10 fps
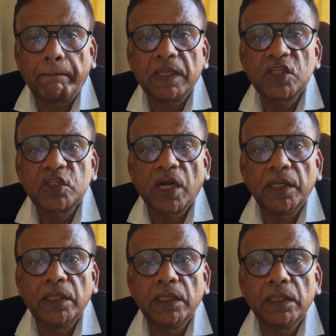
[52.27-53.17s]

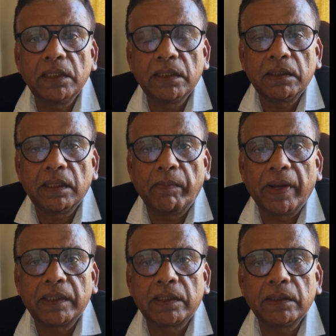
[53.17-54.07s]
study the
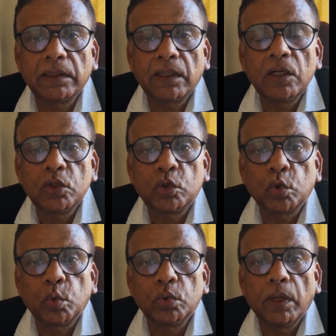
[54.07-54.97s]
matter
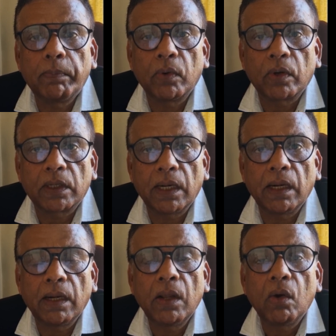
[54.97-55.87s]
through the
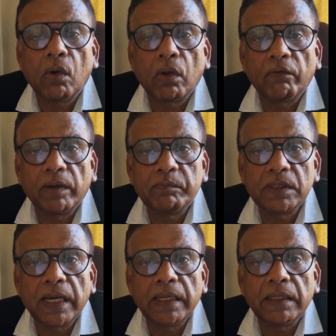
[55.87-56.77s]
portal or
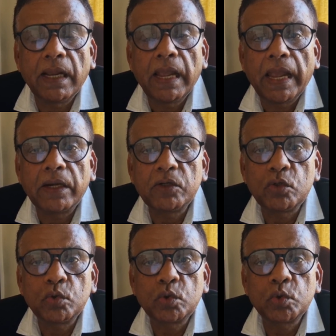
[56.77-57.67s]
website, and
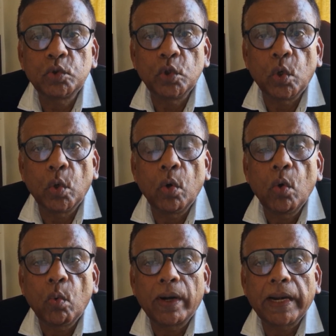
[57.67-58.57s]
you should
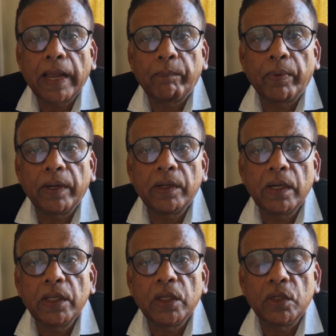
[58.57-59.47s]
know what happened
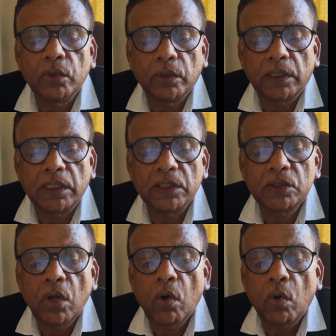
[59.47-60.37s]
in your case
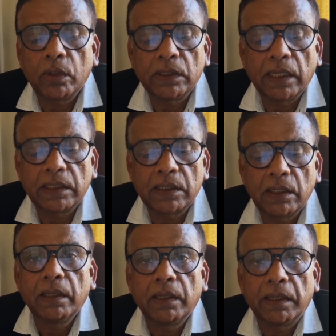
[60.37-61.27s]
on that
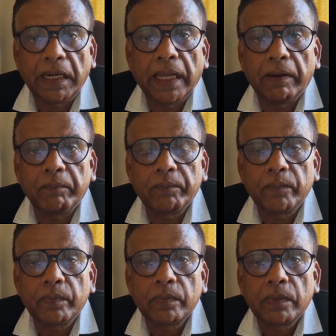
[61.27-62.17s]
day.
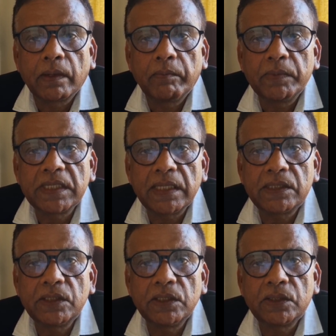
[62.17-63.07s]

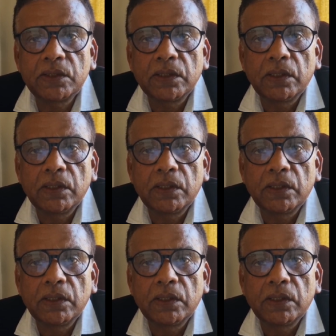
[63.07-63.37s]
Besides this,